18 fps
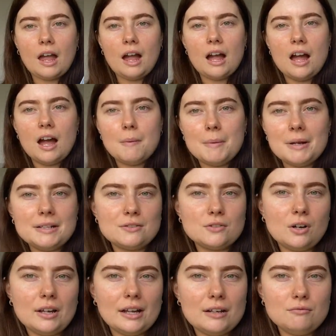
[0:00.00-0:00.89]
um, and it's
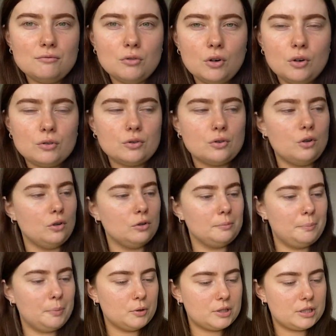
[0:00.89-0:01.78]
got like rose
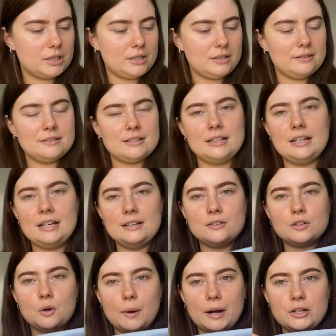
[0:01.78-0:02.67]
gold buttons and it
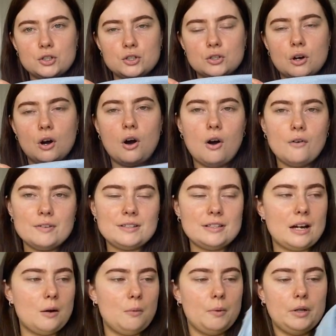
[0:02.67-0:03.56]
is quite short
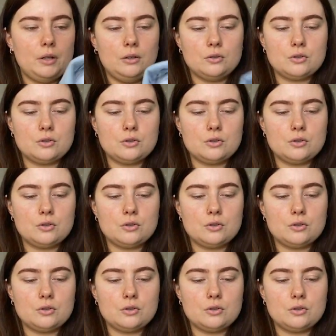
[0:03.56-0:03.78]
obviously I will